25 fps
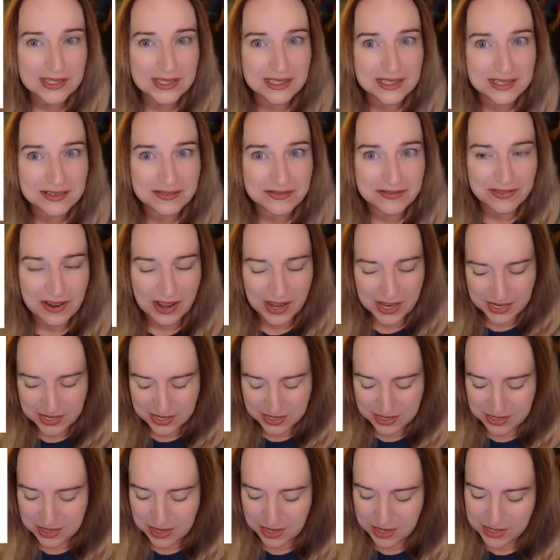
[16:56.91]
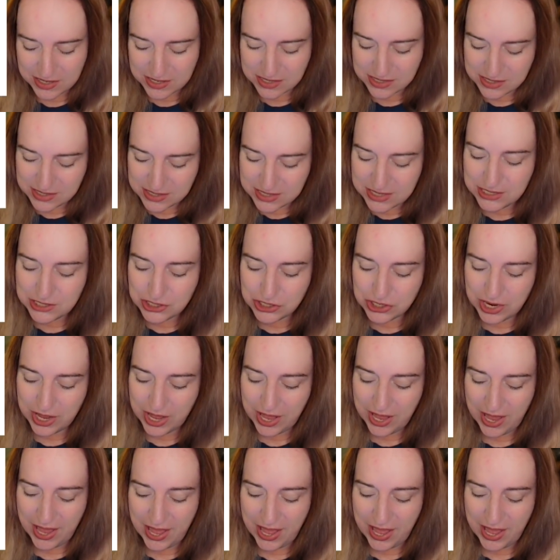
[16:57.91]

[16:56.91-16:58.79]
divided dish,